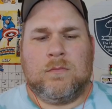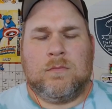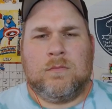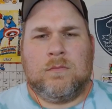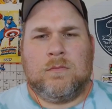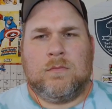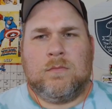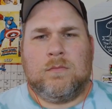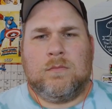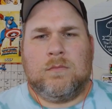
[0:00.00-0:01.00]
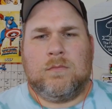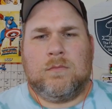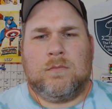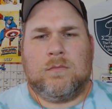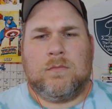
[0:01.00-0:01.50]

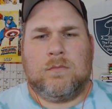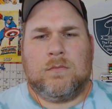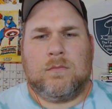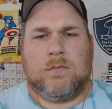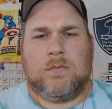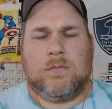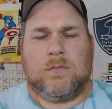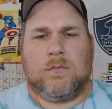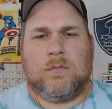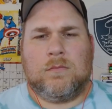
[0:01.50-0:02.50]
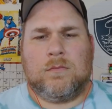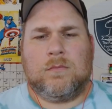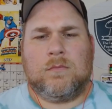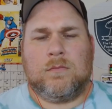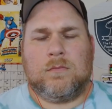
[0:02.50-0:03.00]

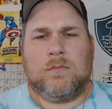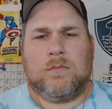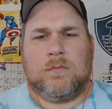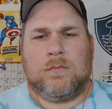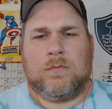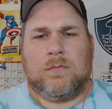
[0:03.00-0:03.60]
No words are spoken by the person on screen.